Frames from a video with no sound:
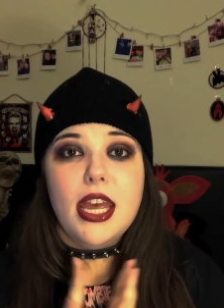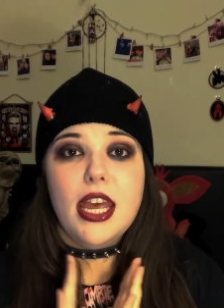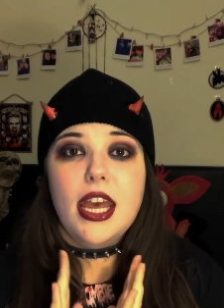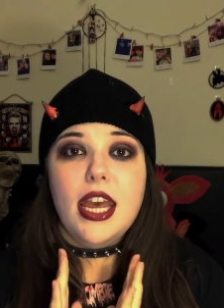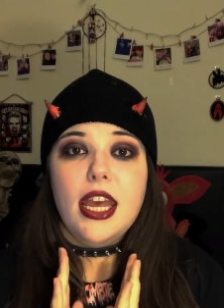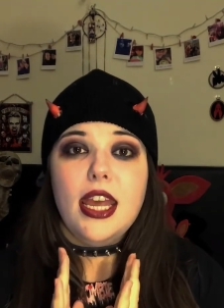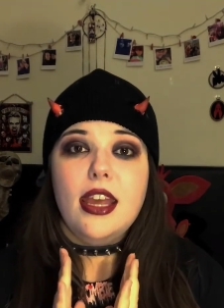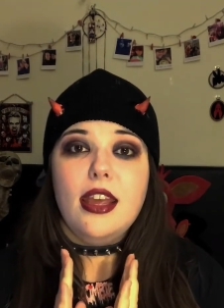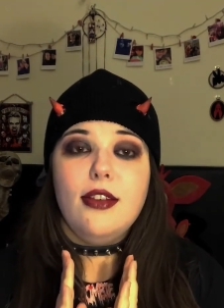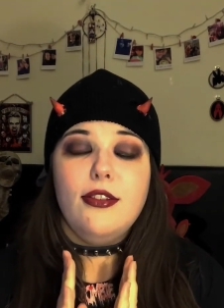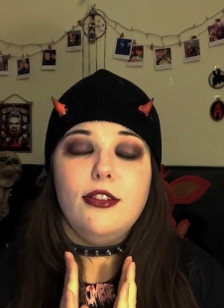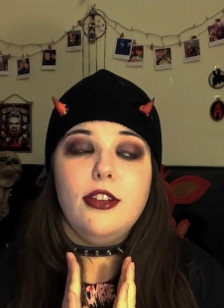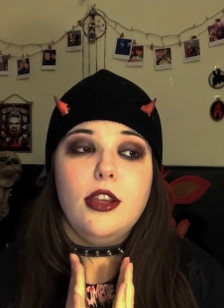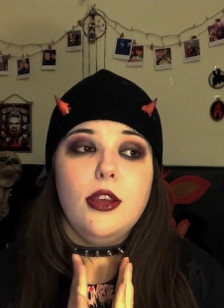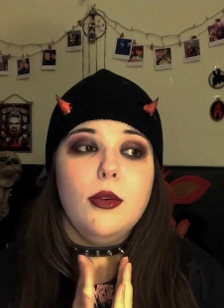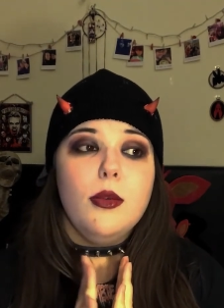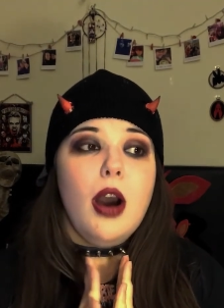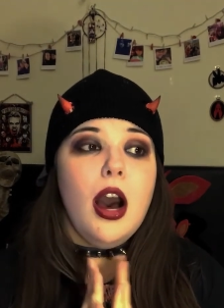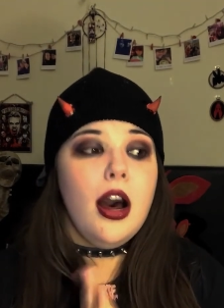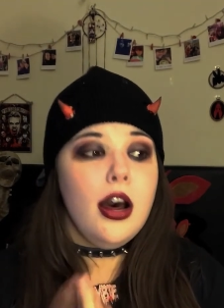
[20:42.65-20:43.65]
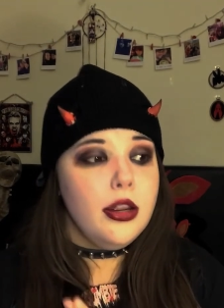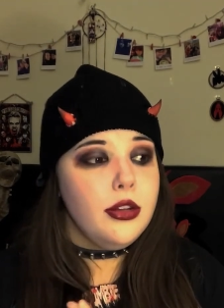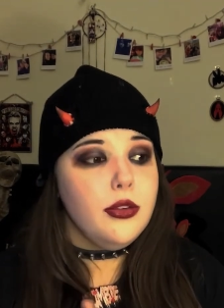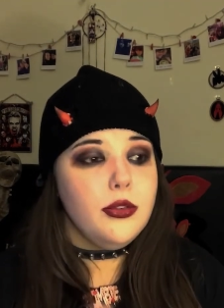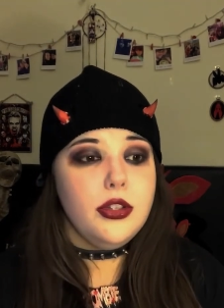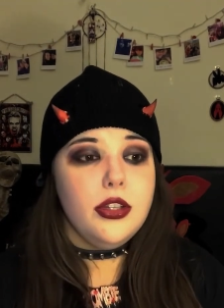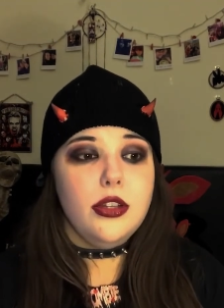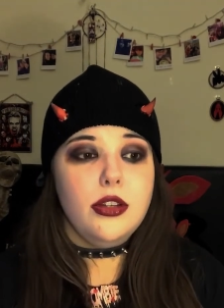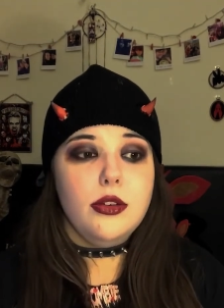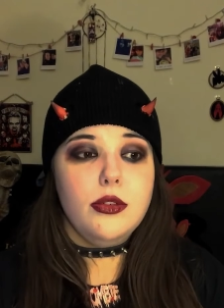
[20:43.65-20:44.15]
If you are
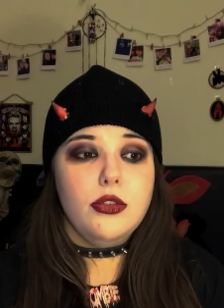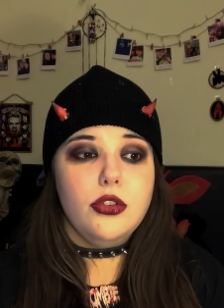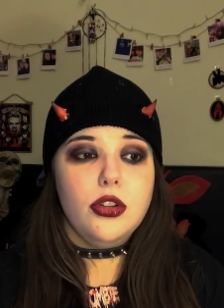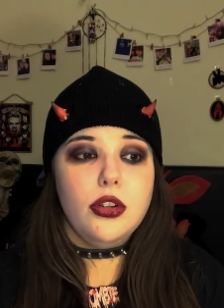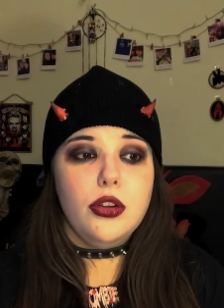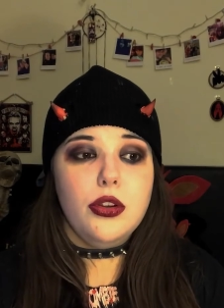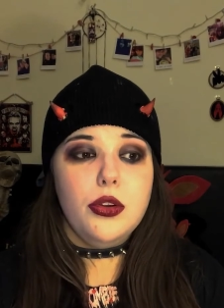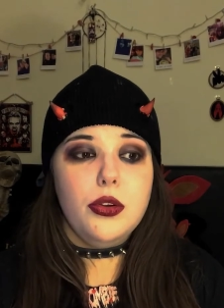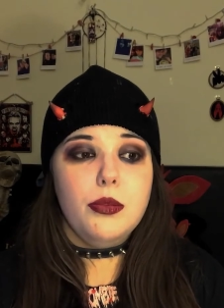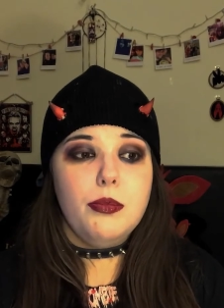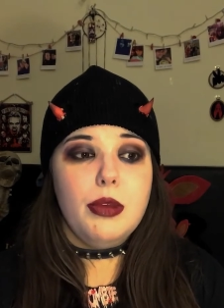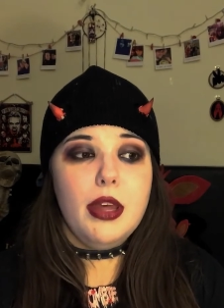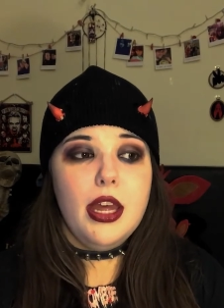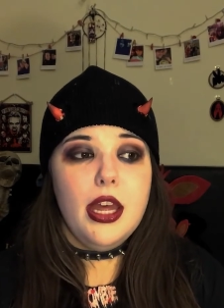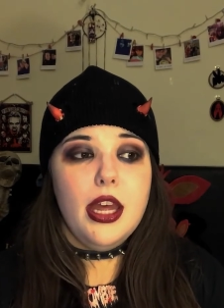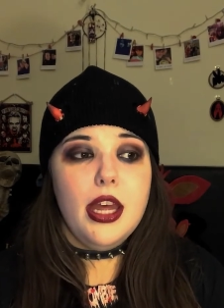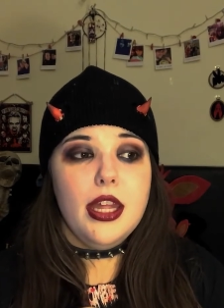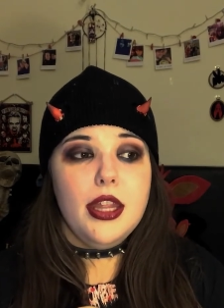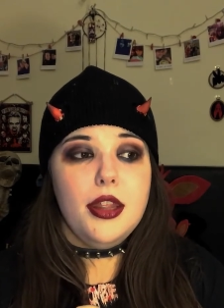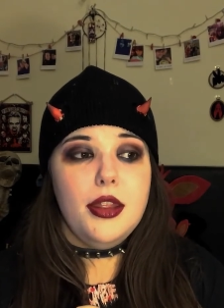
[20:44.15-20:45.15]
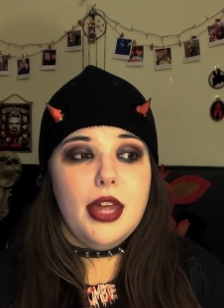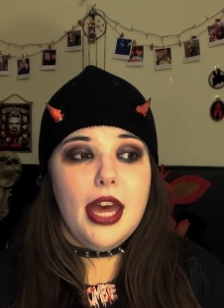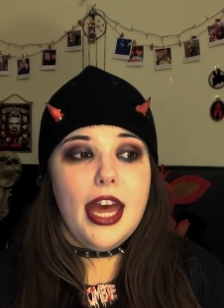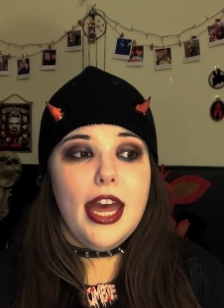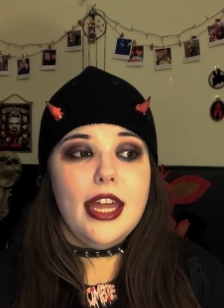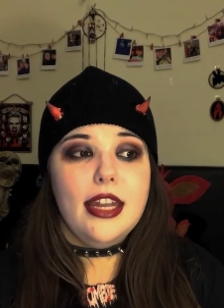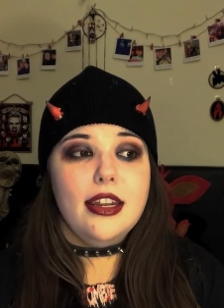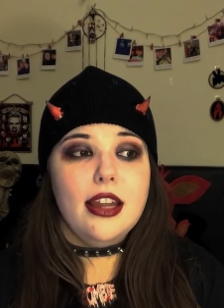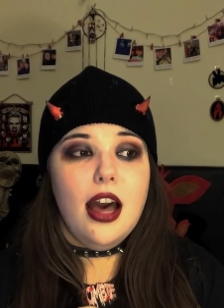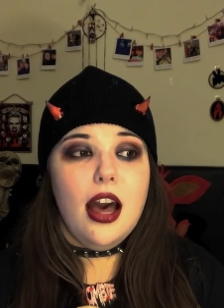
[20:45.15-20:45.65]
new to YouTube,
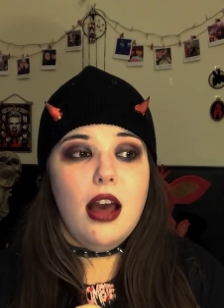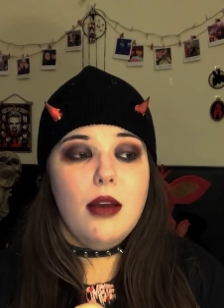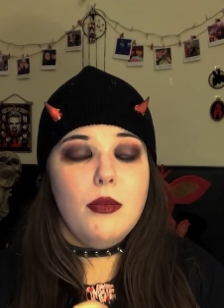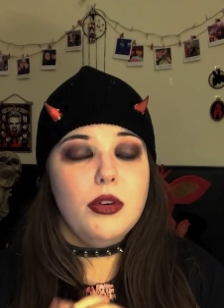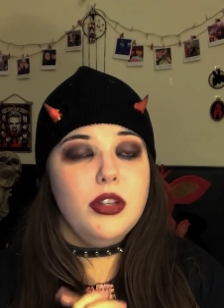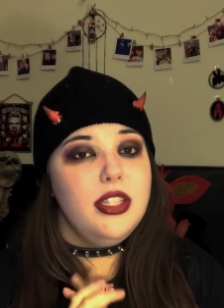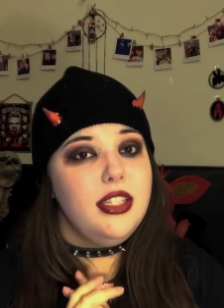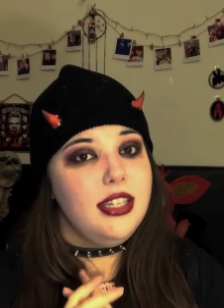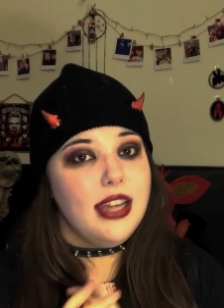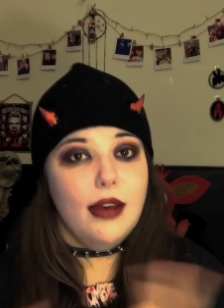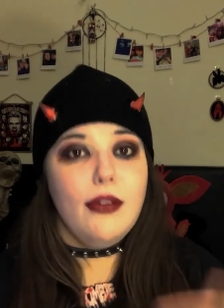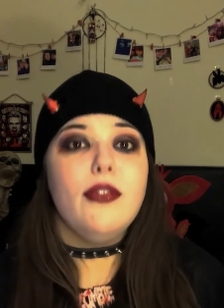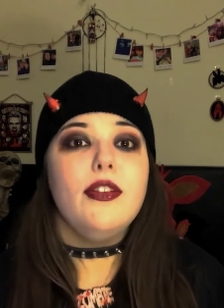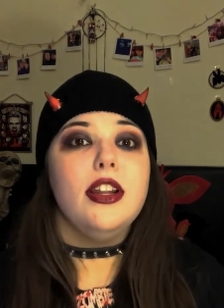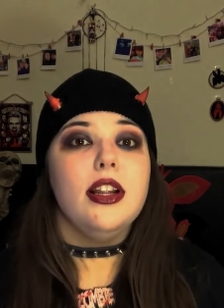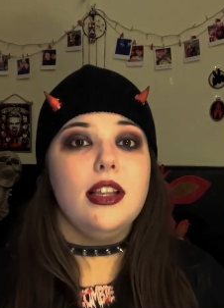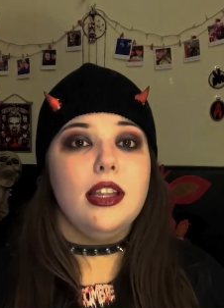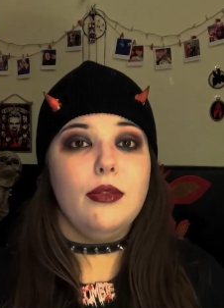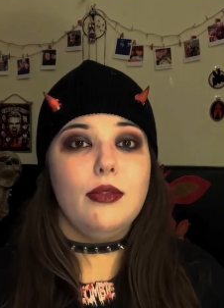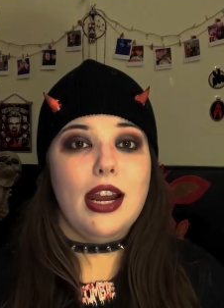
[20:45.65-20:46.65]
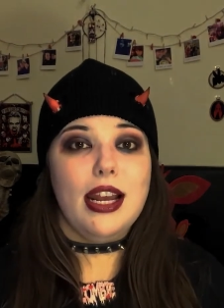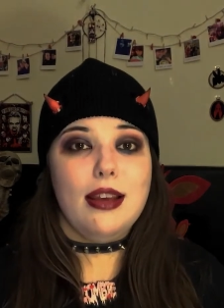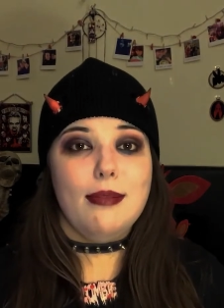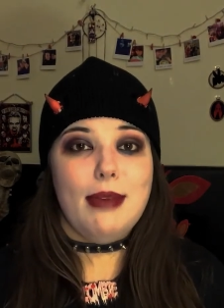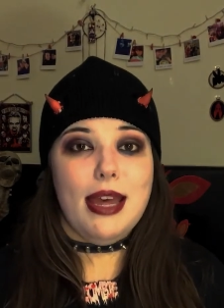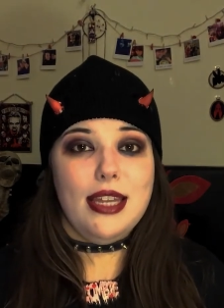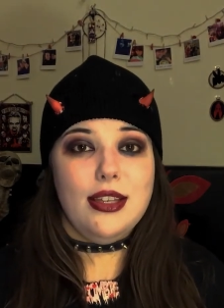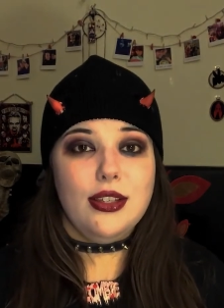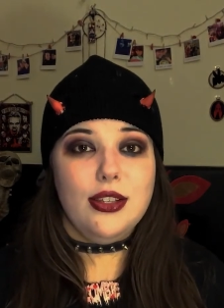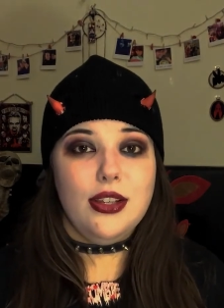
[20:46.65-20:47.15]
then I would definitely
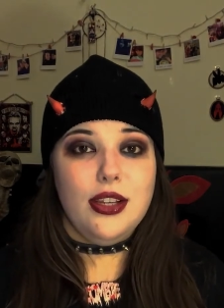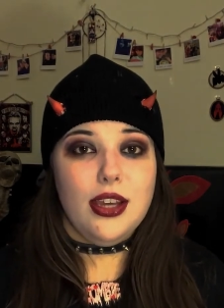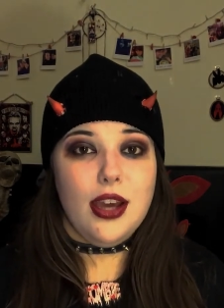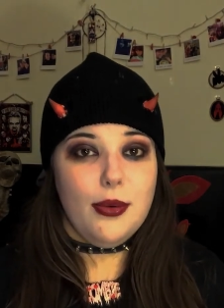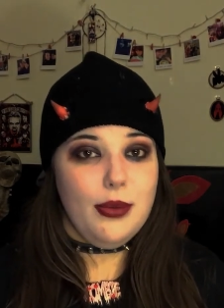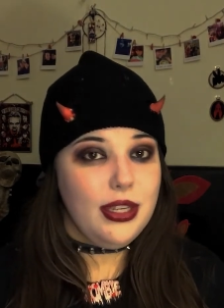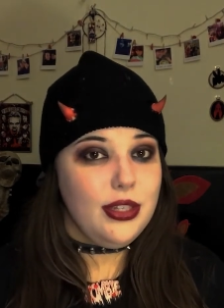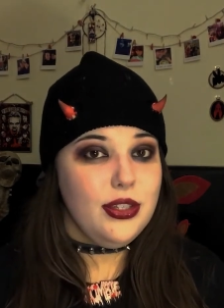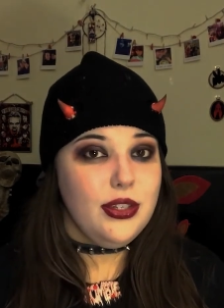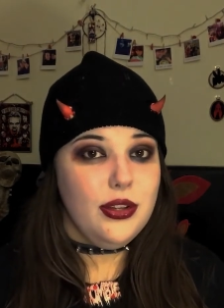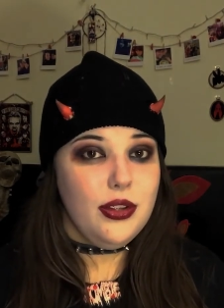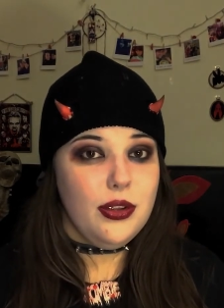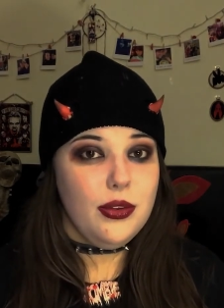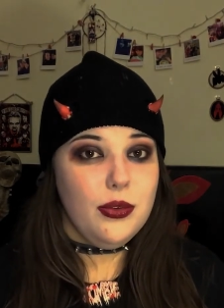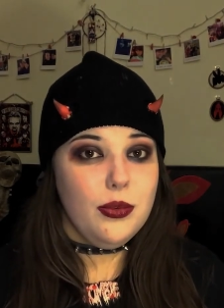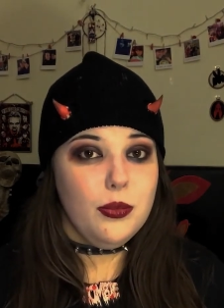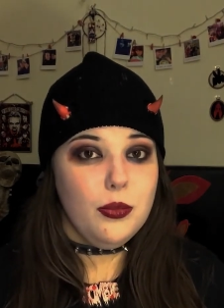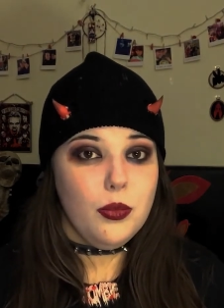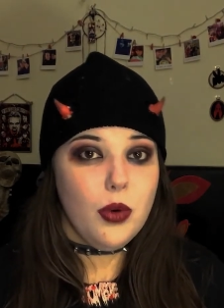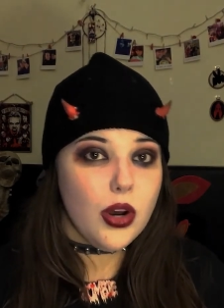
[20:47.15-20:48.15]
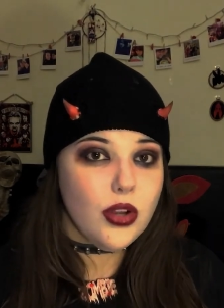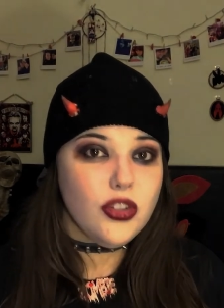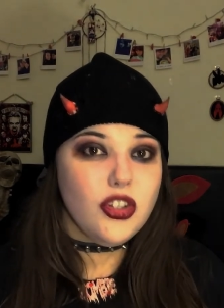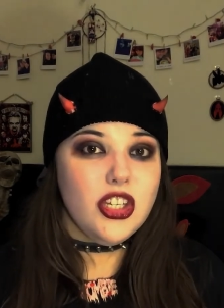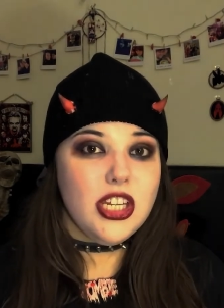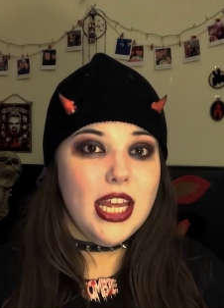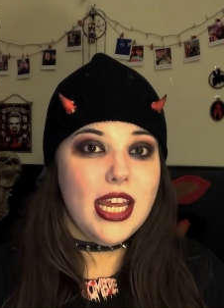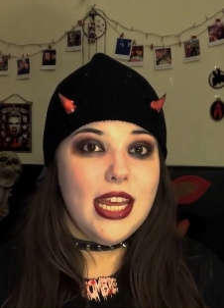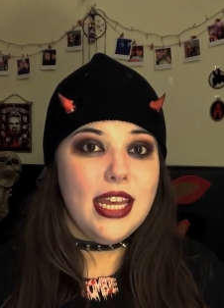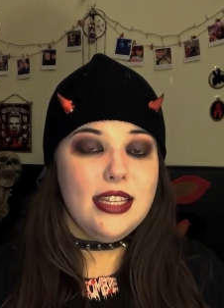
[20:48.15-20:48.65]
recommend going to
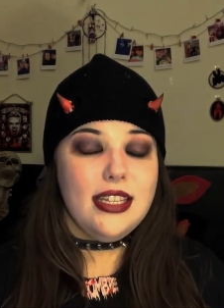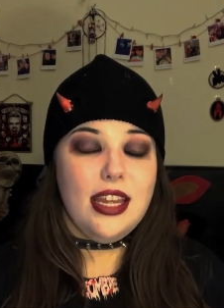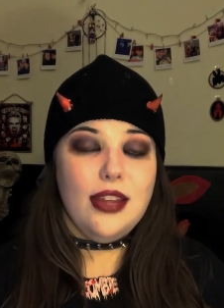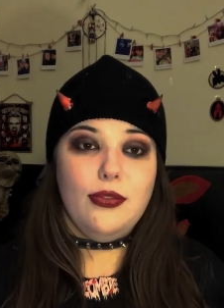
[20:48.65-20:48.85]
watch it.